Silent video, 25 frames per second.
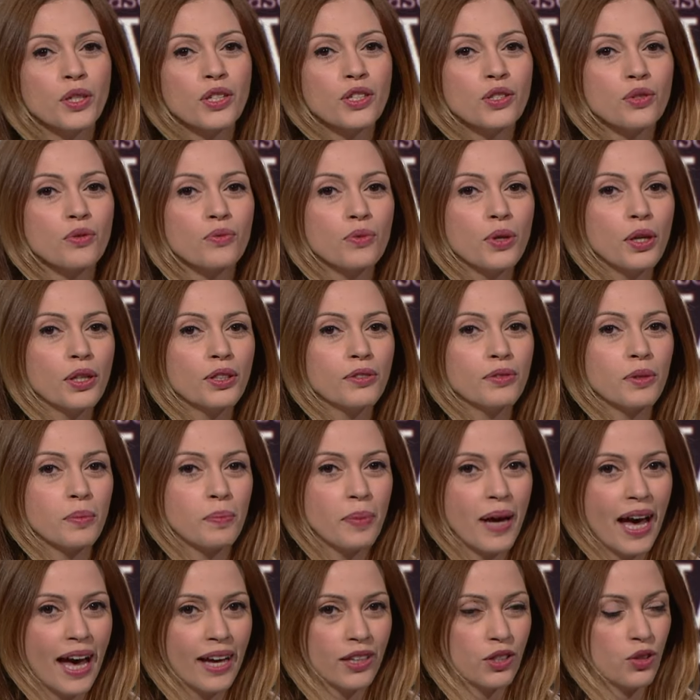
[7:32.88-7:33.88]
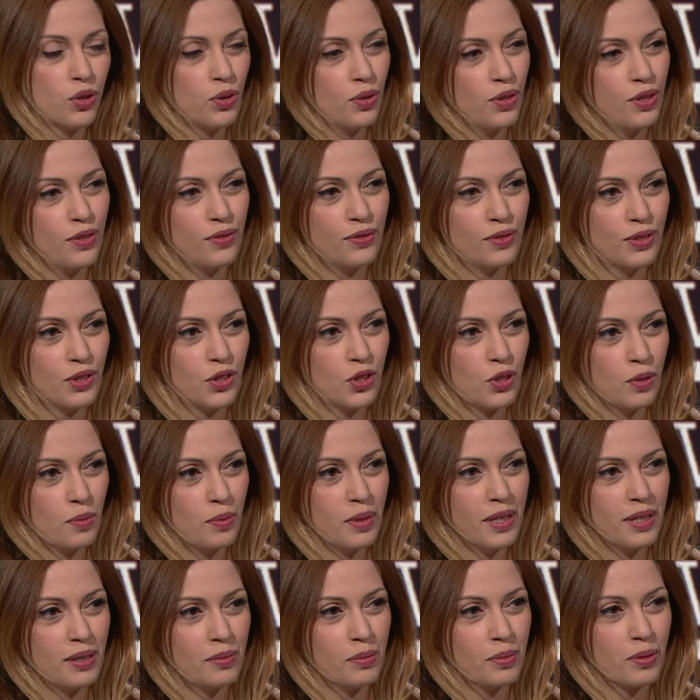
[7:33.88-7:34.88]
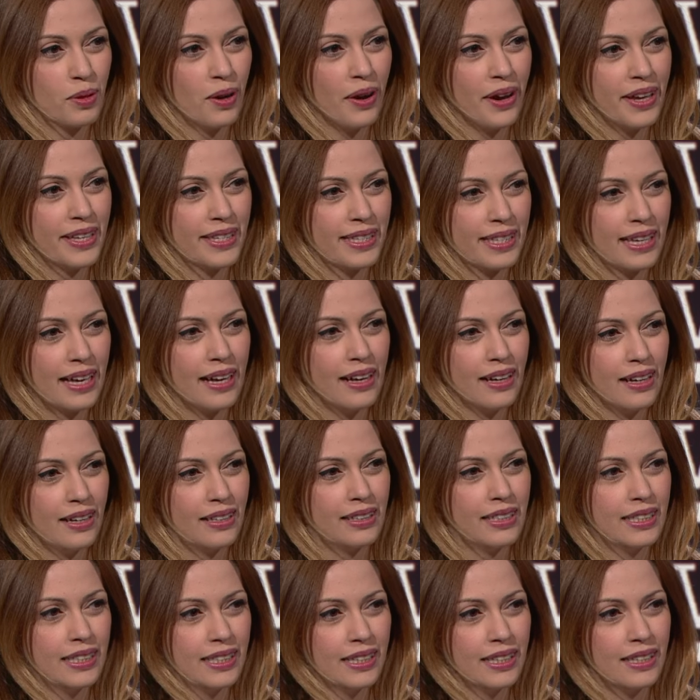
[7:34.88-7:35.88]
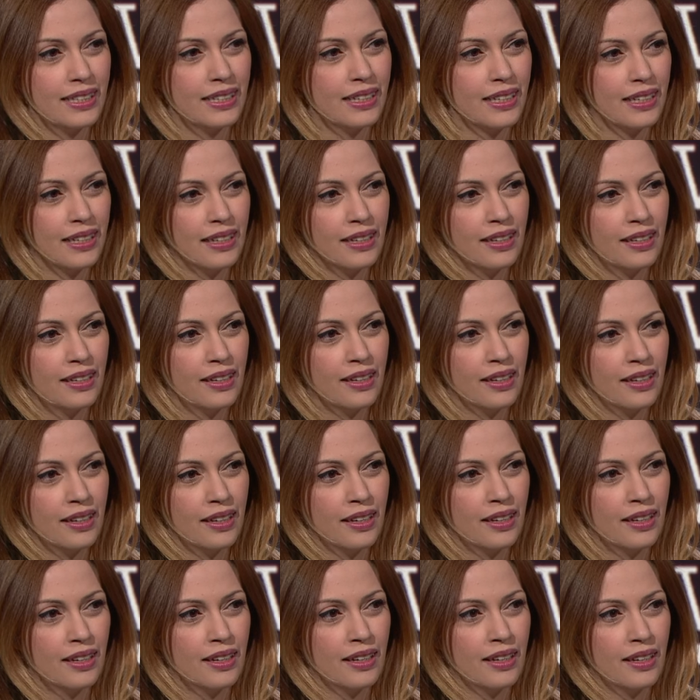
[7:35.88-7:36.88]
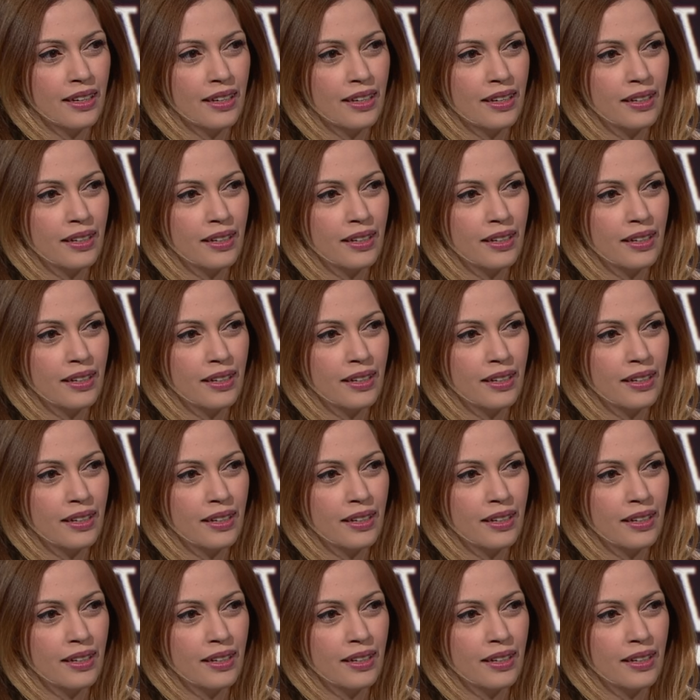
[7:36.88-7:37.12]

is the role of the patron of the Jameel Prize, Zaha Hadid? Well, Zaha